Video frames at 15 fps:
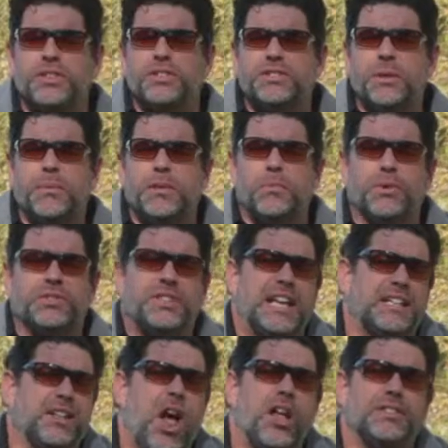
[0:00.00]
using some of the most
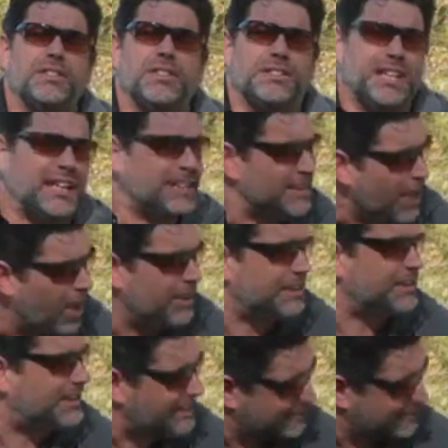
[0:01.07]
technology technology